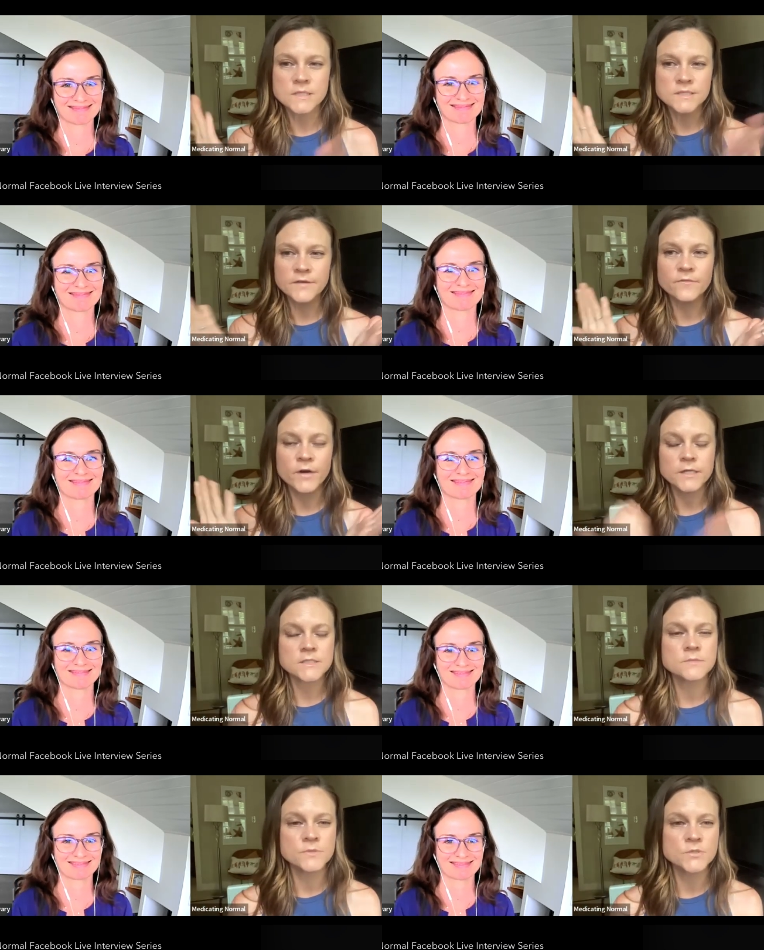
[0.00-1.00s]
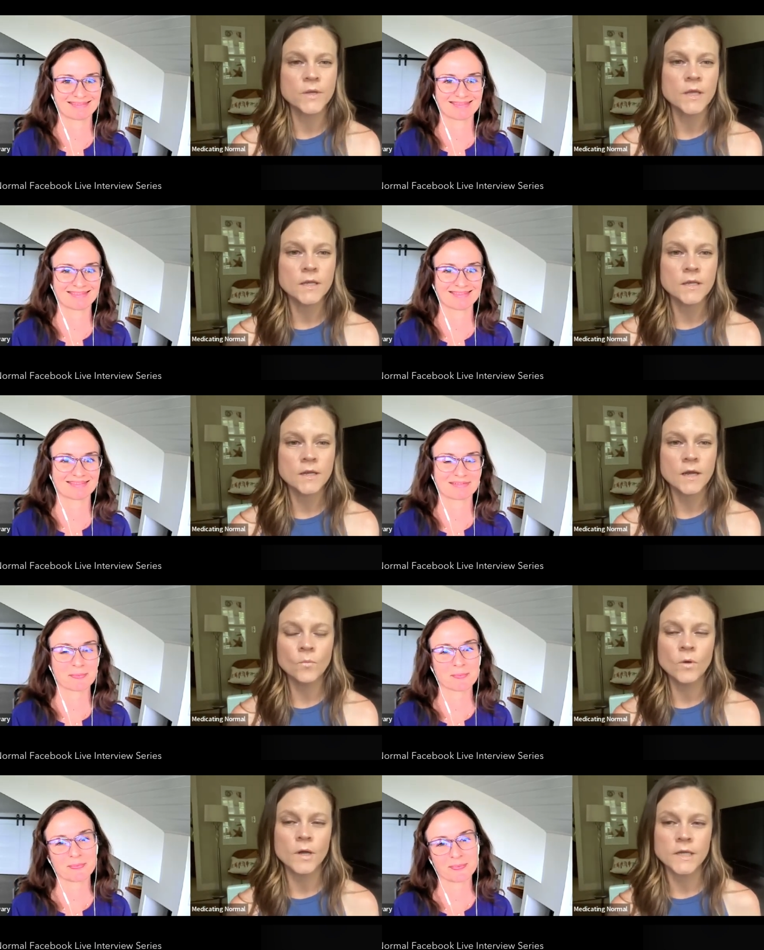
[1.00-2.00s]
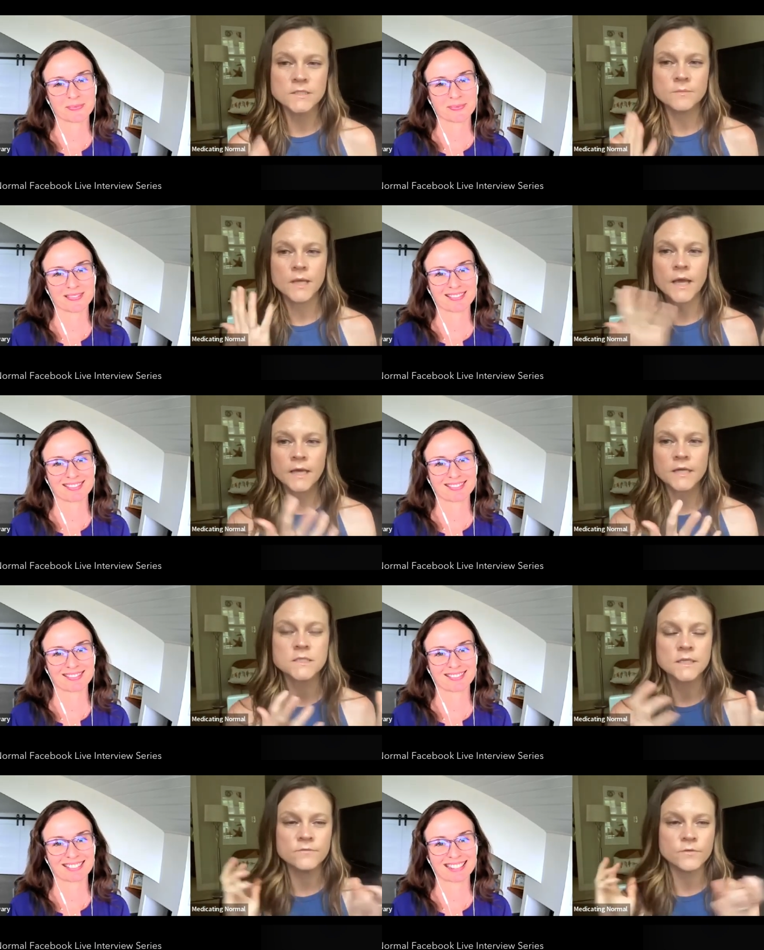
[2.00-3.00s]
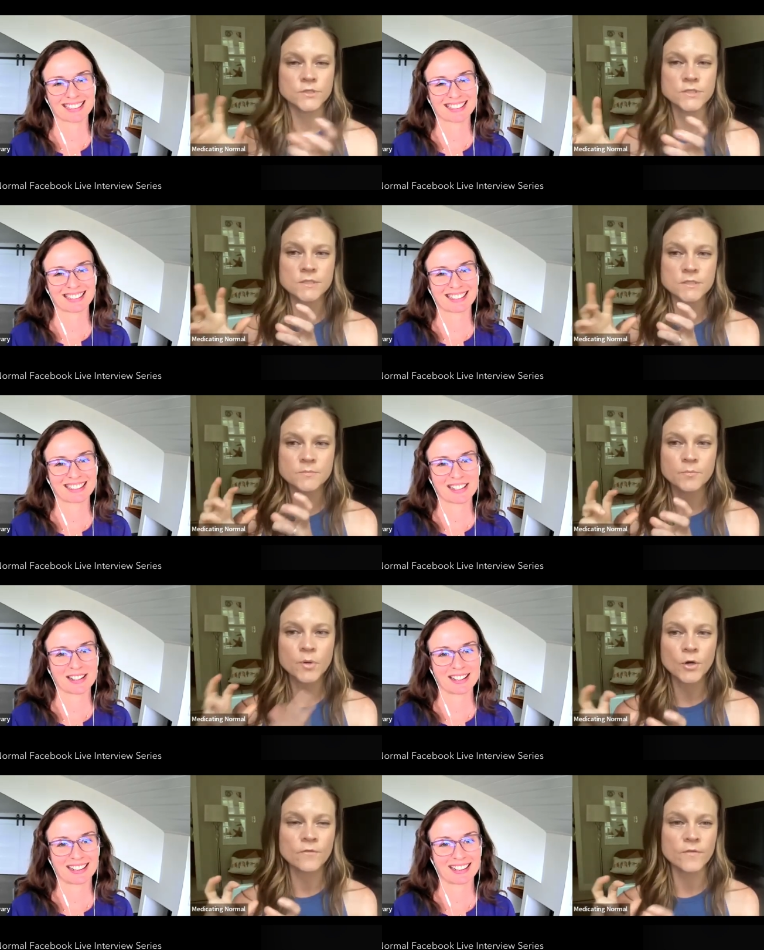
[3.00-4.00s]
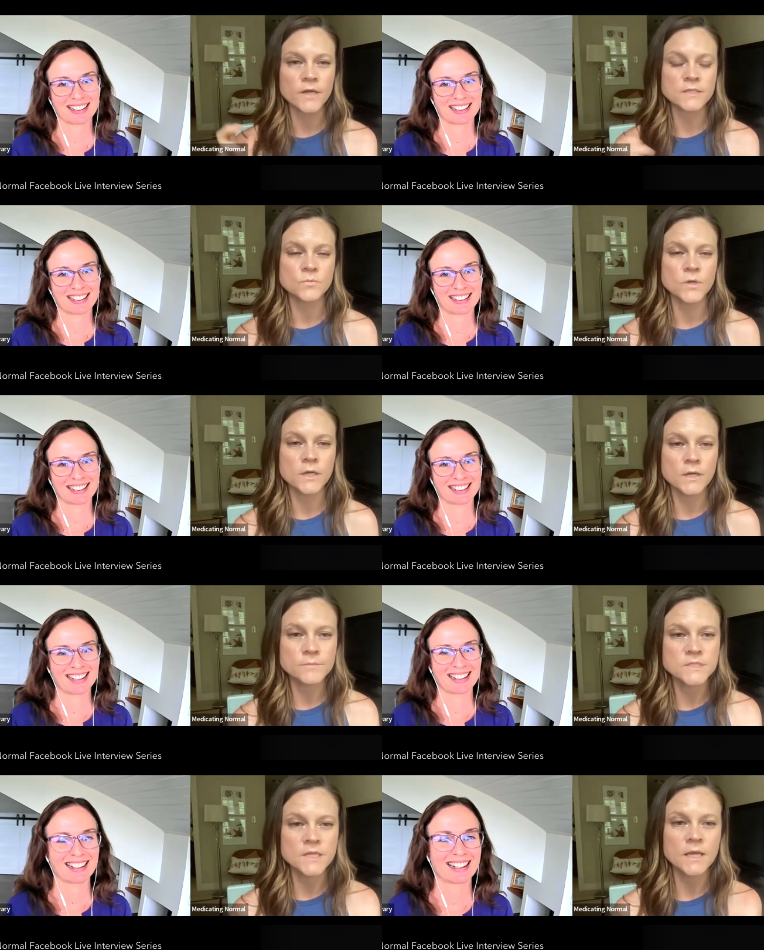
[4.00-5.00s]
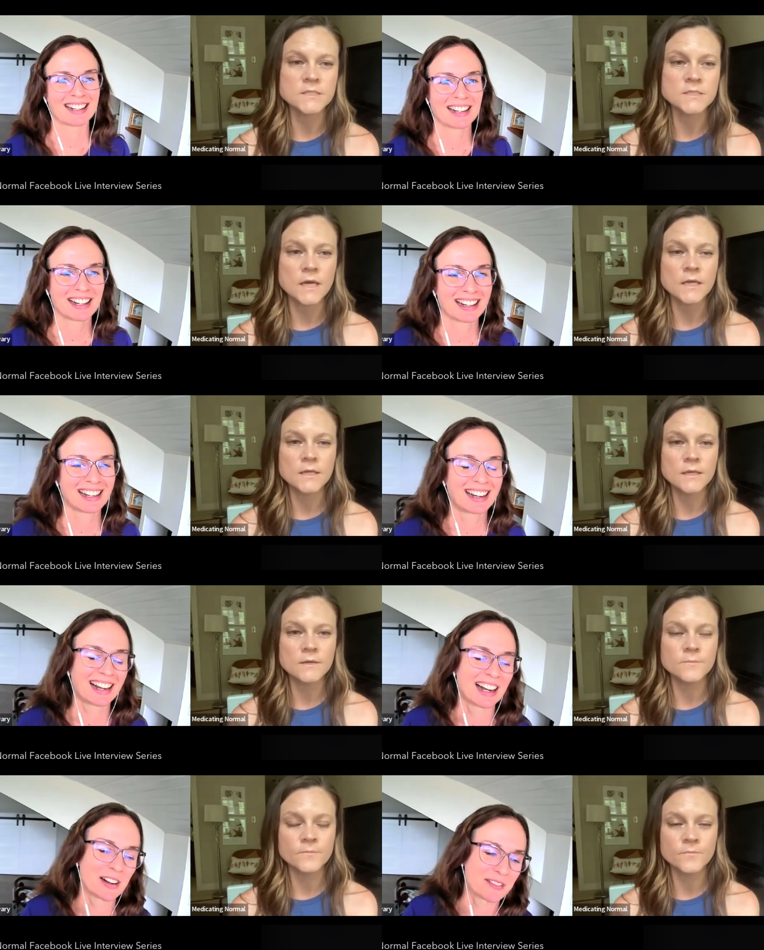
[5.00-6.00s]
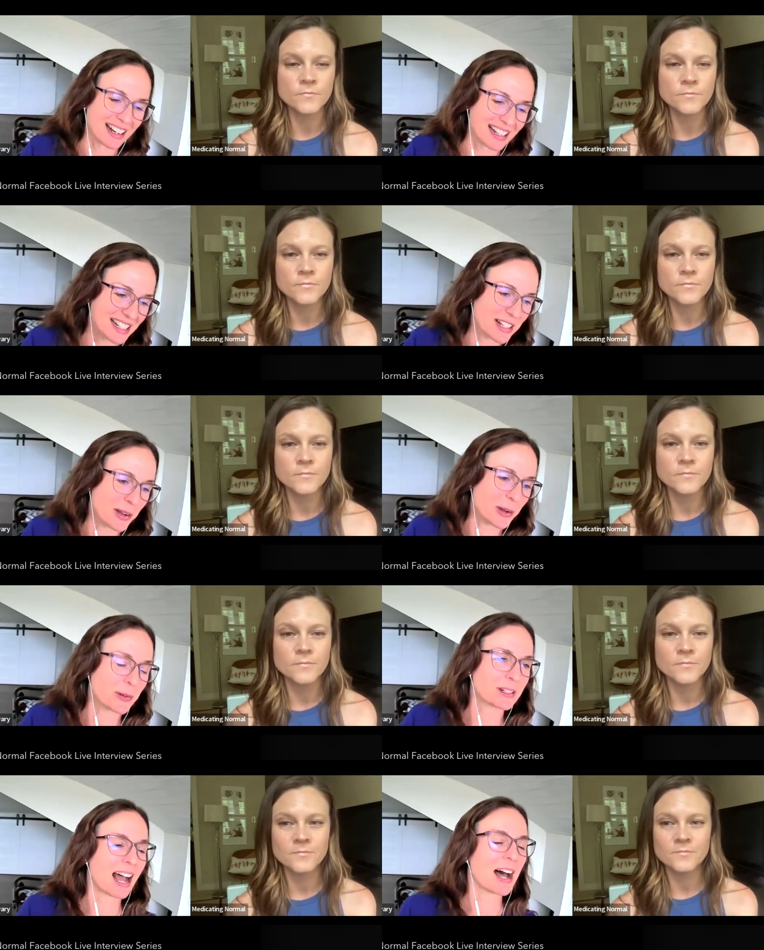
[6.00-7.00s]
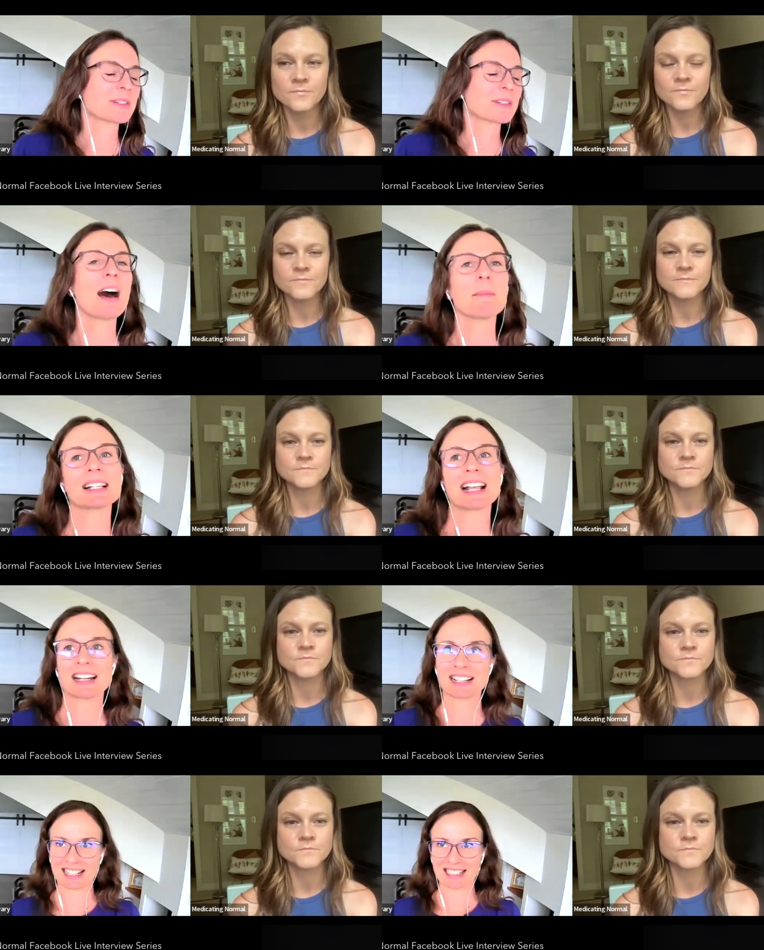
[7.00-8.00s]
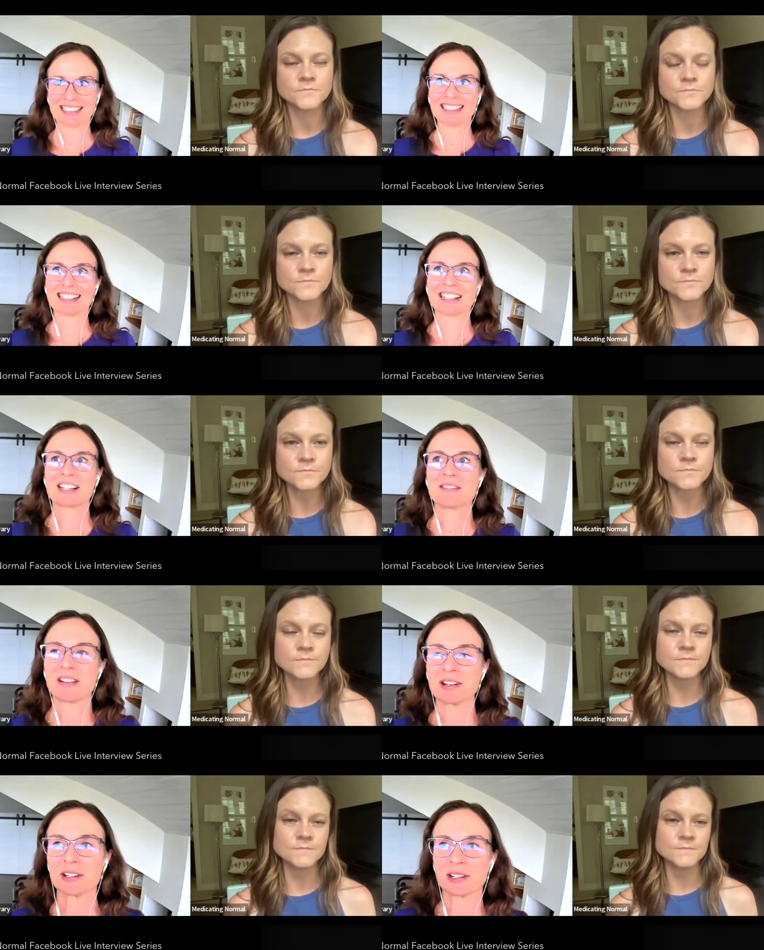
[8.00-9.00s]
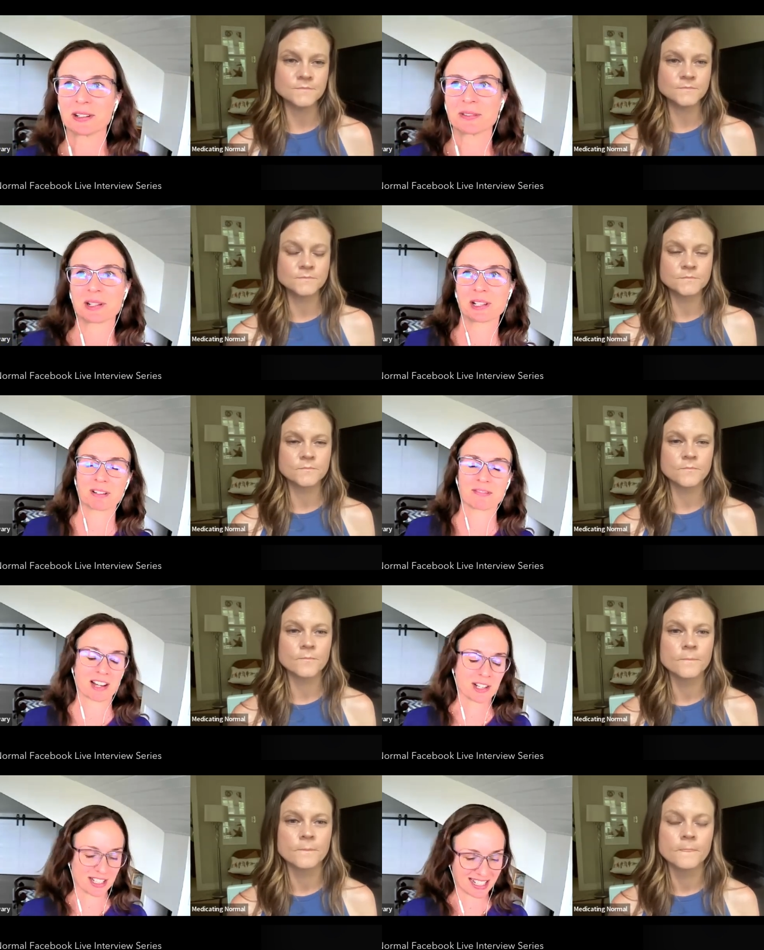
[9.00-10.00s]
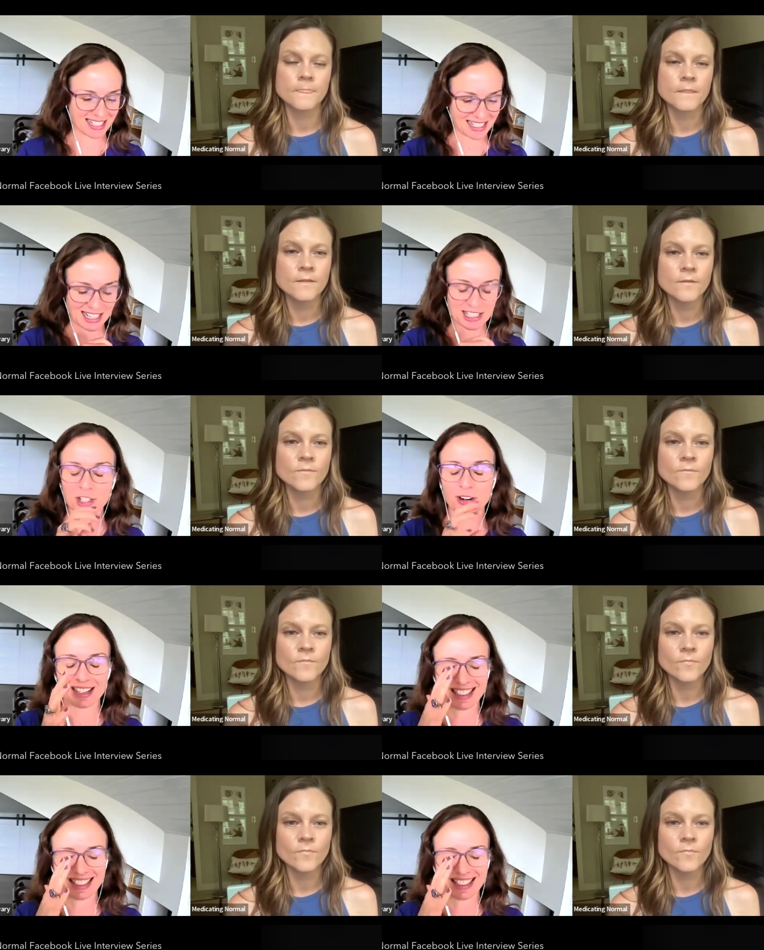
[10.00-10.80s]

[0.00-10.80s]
Speaker 1: difference between wanting to be excellent versus perfect when it comes to anxiety?
Speaker 2: Right. So um, Thomas Edison, uh, the inventor, was a perfectionist. Uh, sorry,